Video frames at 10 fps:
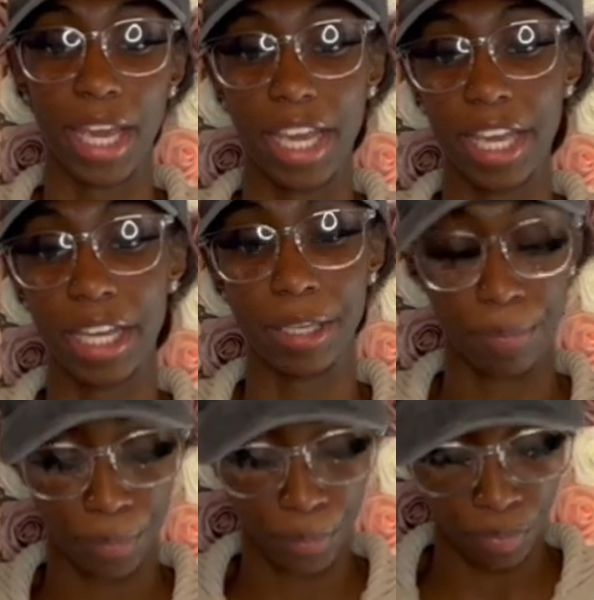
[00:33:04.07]
and
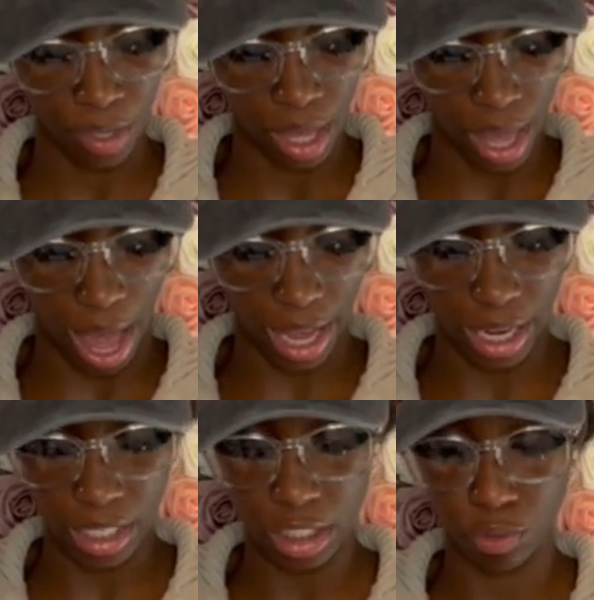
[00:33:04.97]
I got
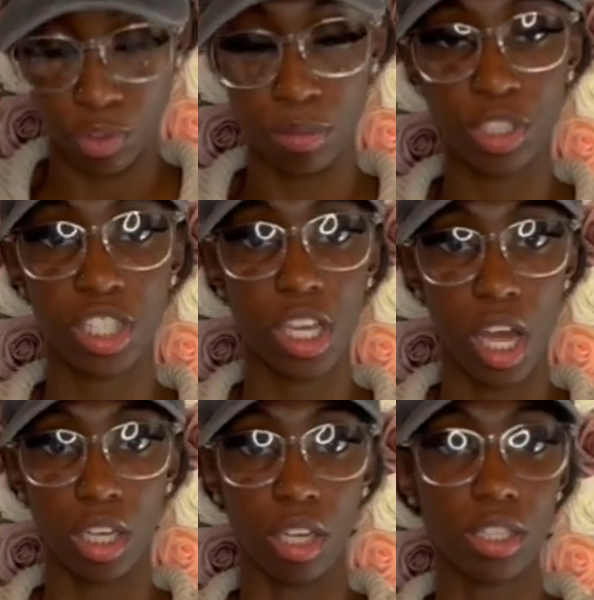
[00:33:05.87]
these from Shein
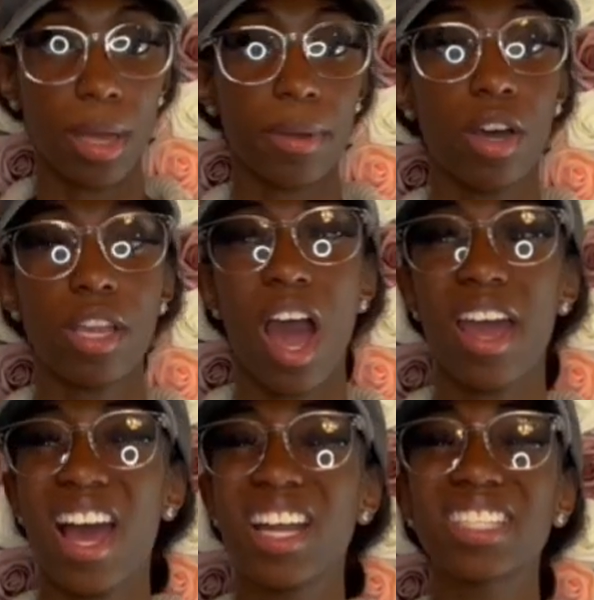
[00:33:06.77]
a long time ago, y'all.
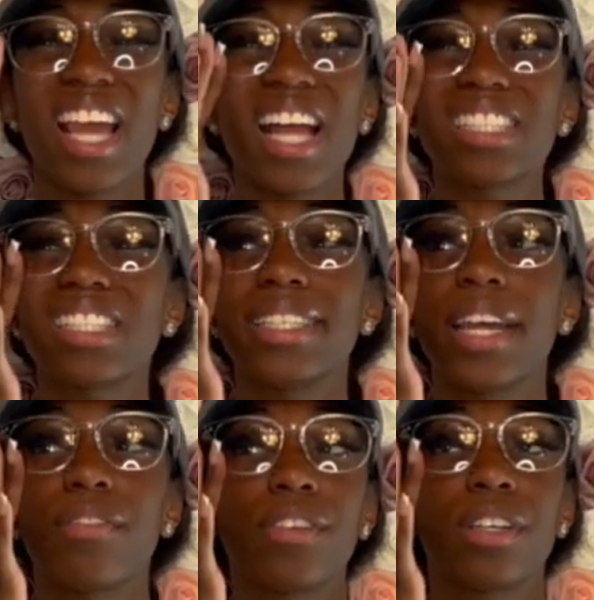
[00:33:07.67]
And honestly, I just
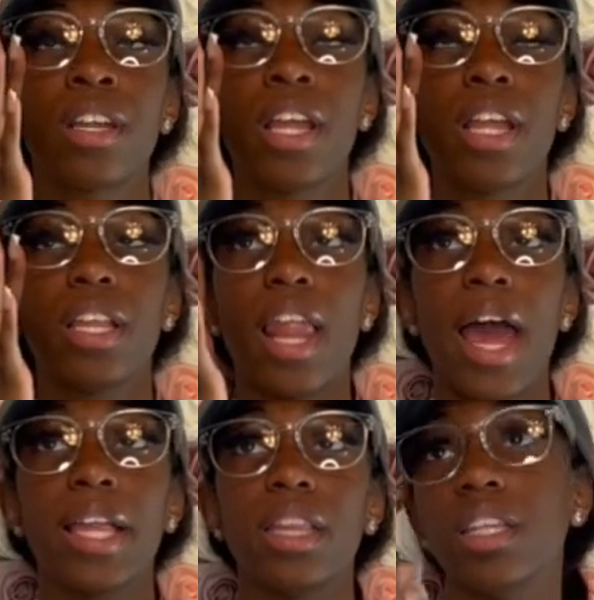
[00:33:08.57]
never
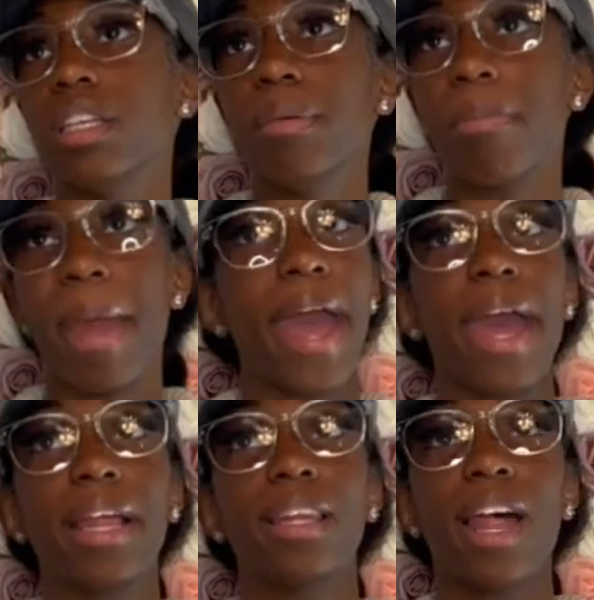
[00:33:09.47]
like look
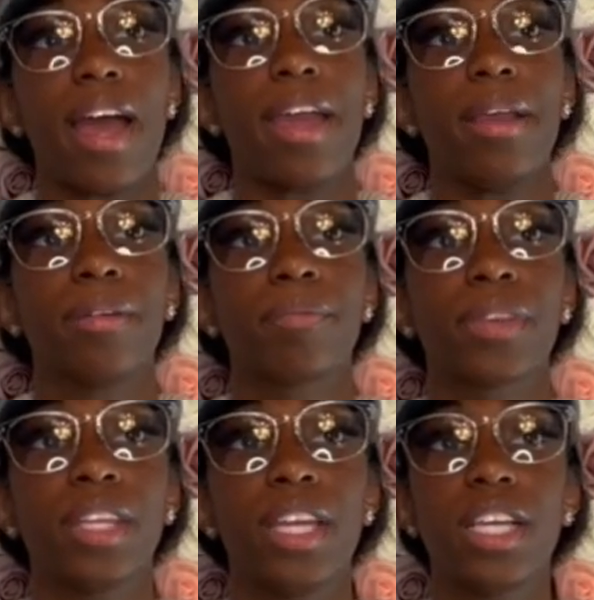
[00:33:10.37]
back. Like
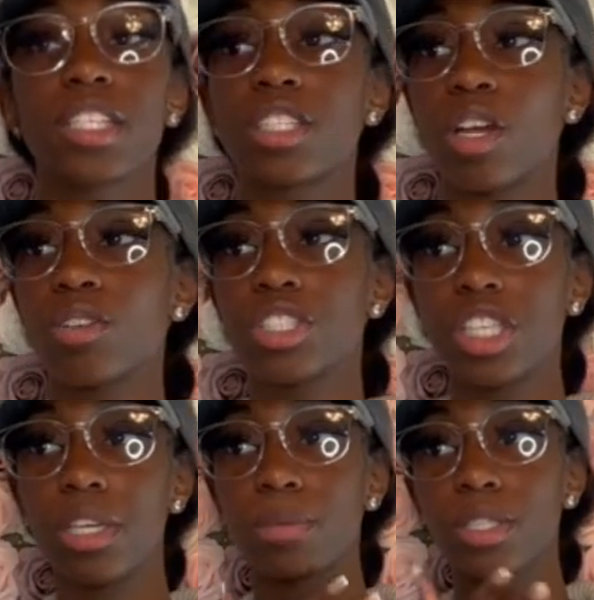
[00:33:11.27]
it's so
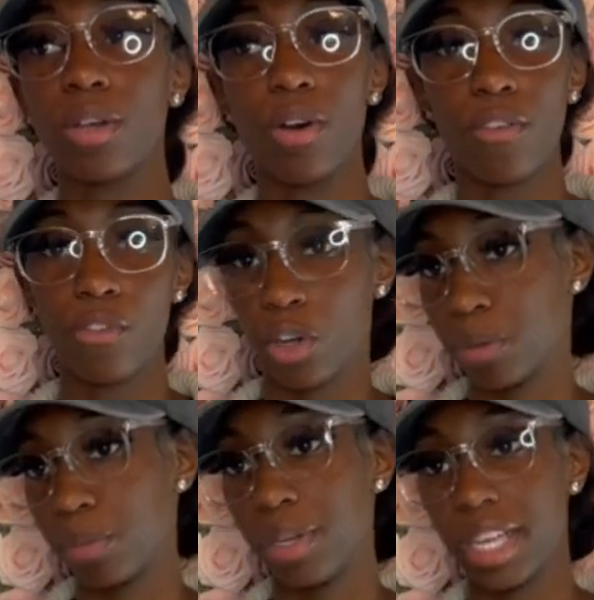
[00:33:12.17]
cheap, so
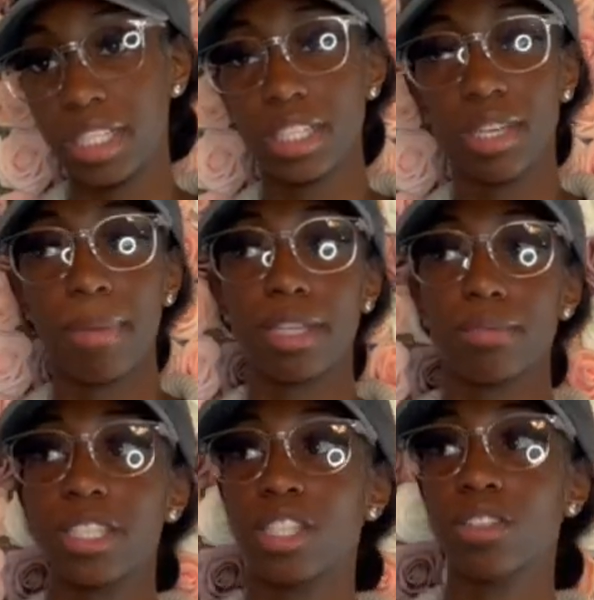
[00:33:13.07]
affordable, and it still makes
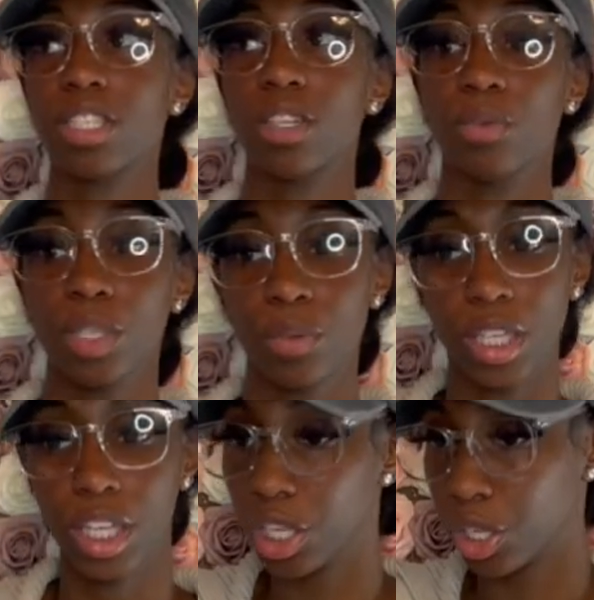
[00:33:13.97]
my toes look really,
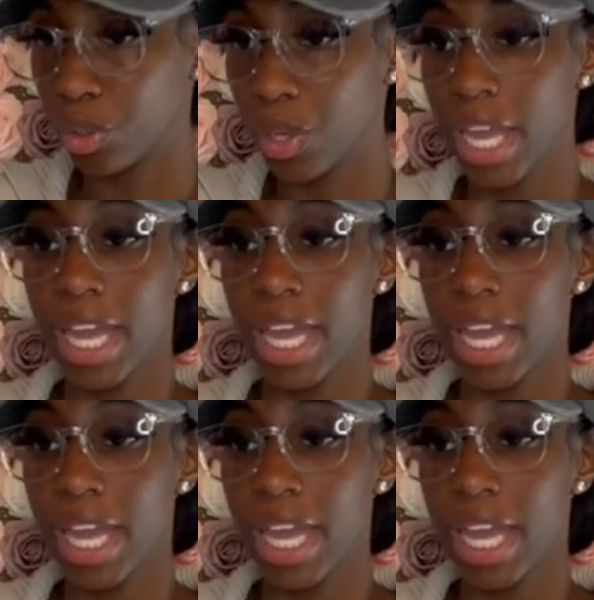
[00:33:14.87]
really cute.